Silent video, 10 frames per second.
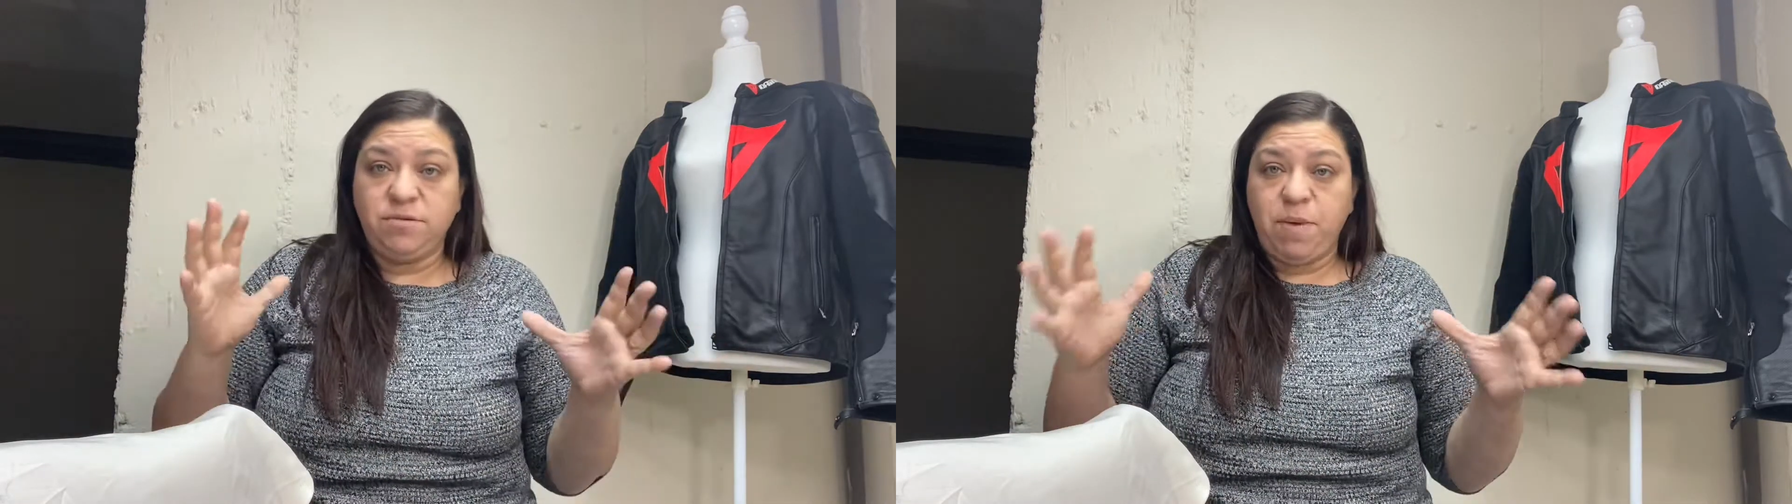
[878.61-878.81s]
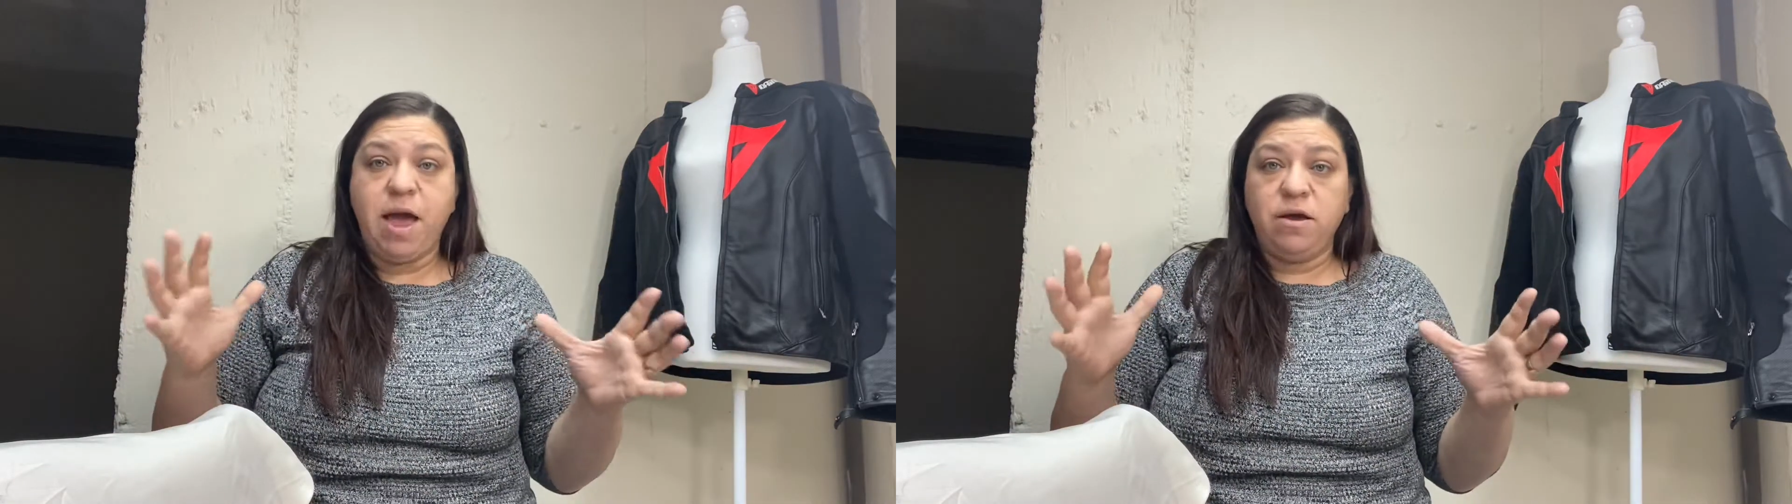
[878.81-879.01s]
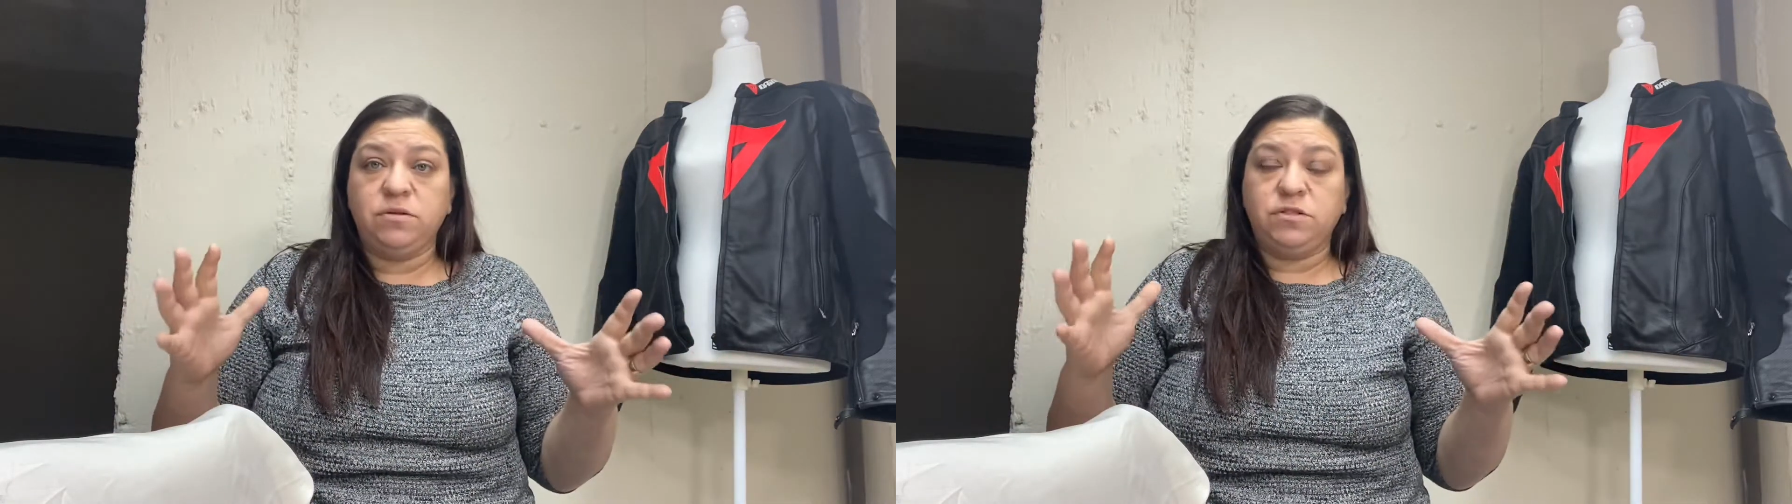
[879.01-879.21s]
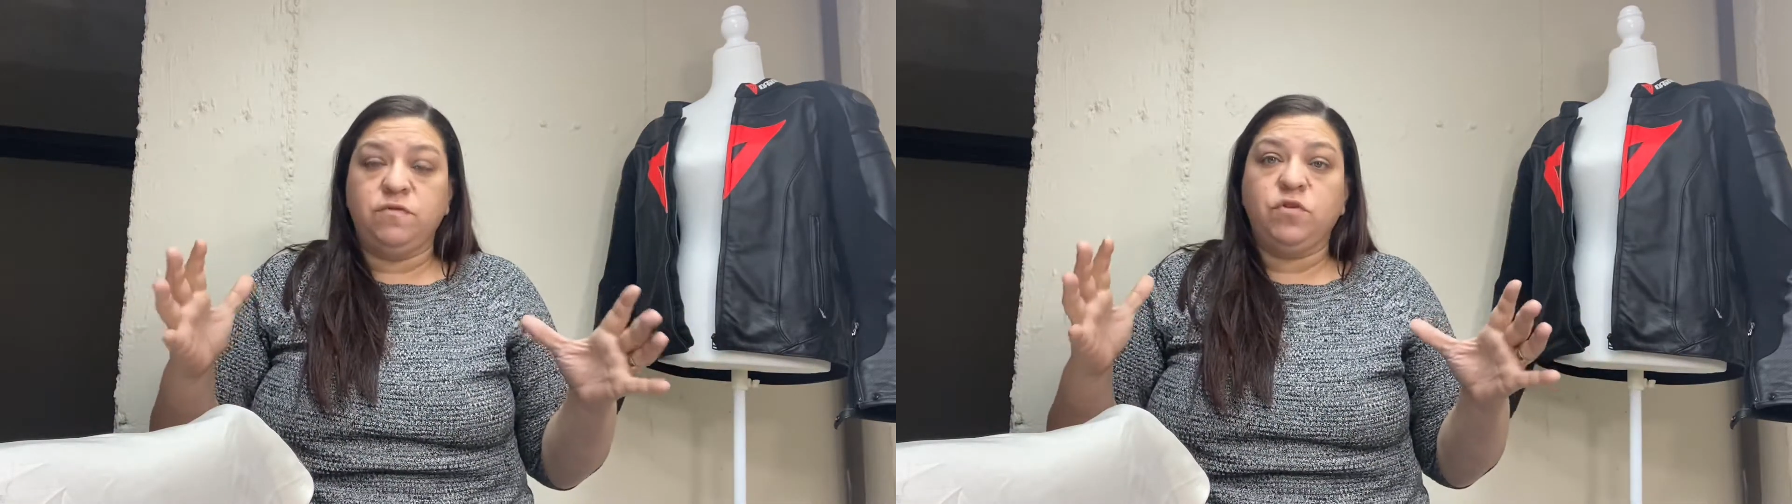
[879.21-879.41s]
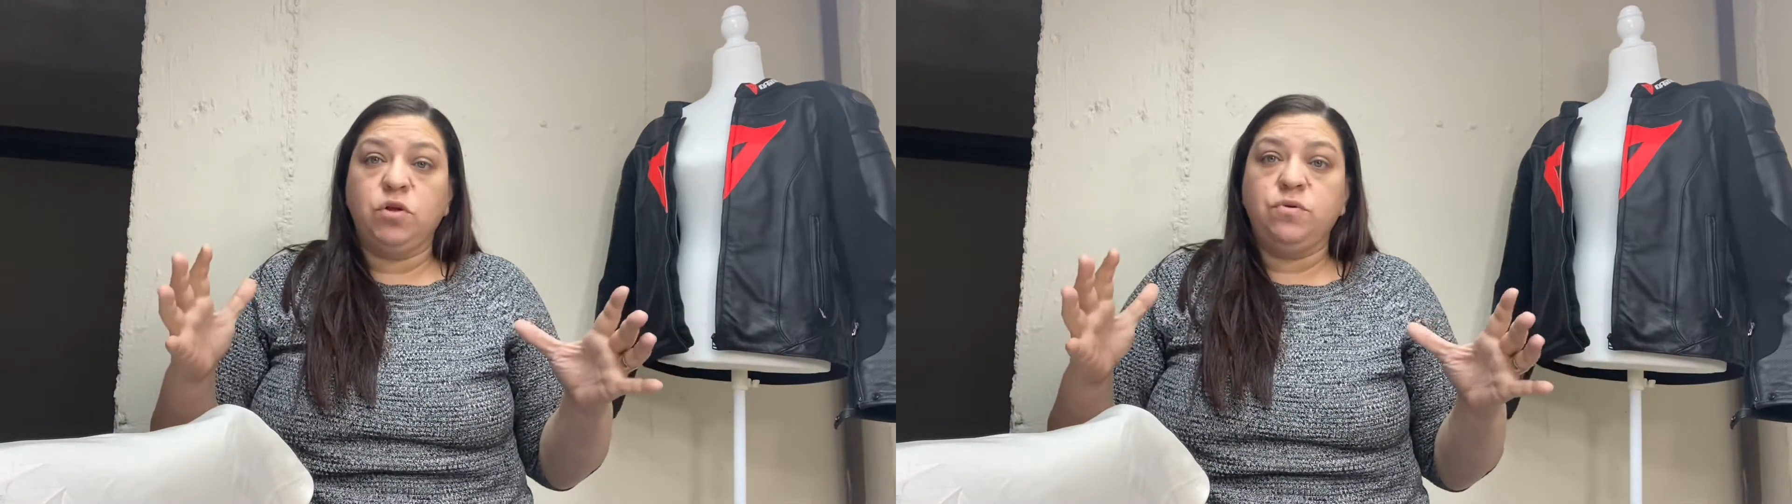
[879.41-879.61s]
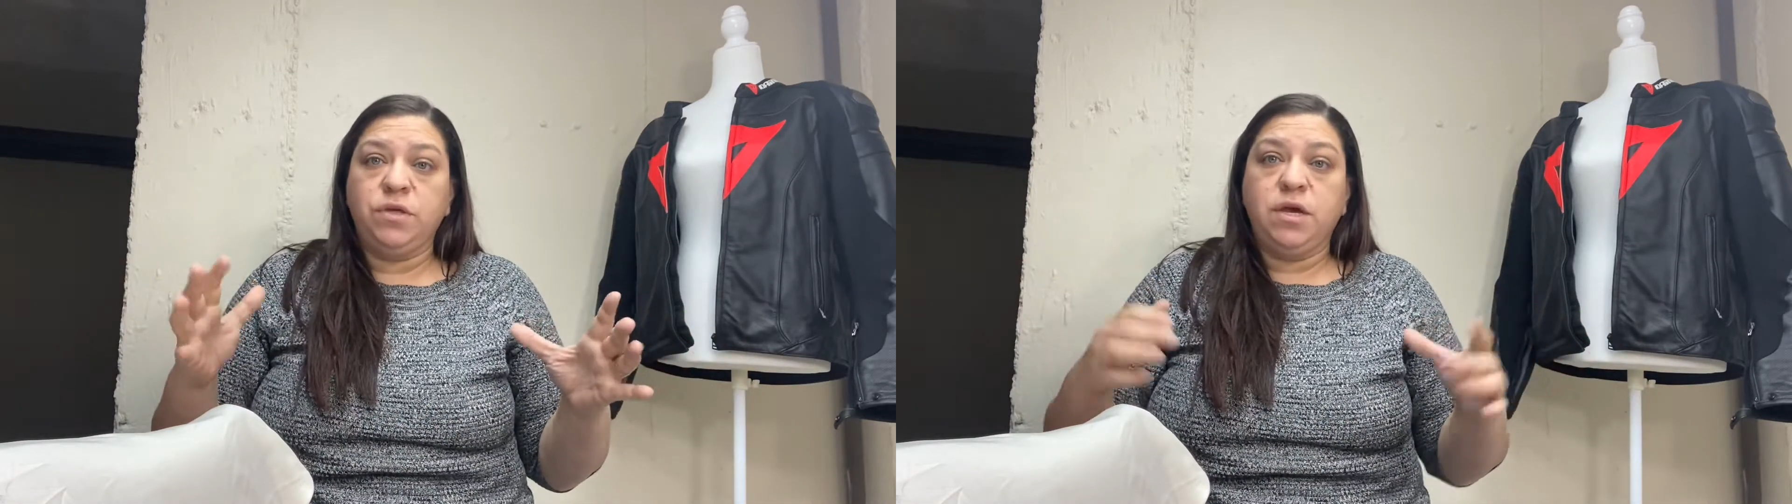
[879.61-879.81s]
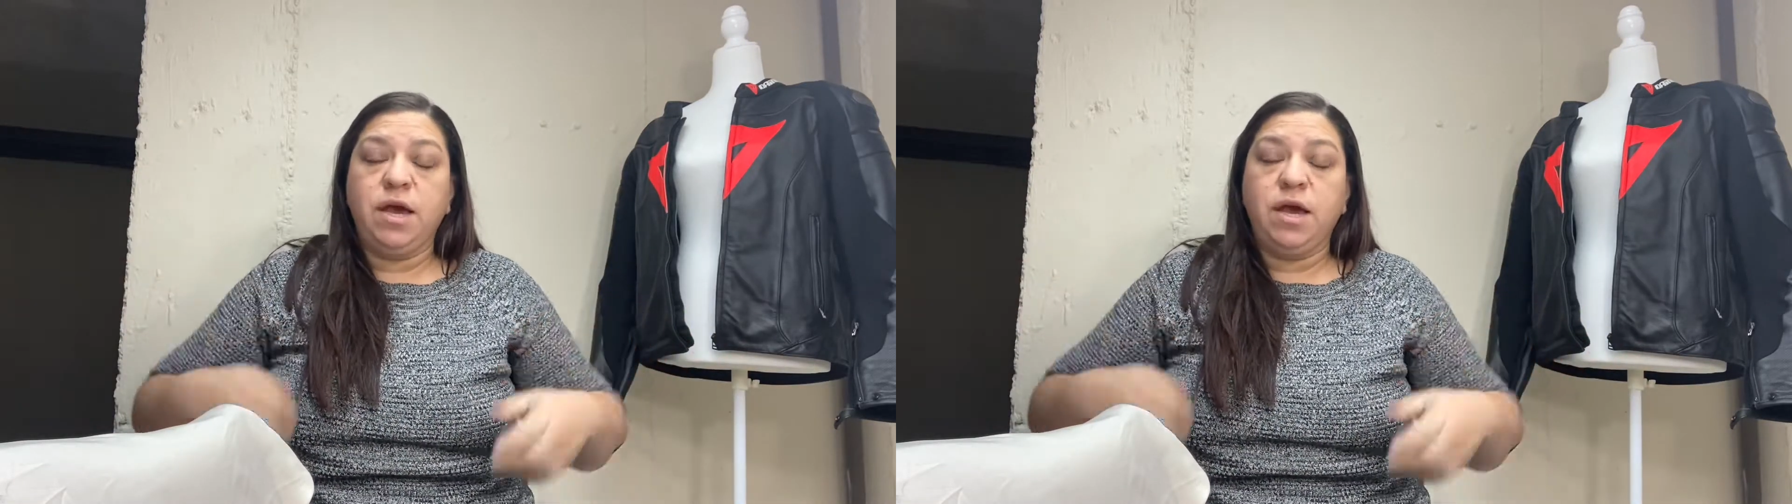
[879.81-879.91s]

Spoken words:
of pounds of clothing.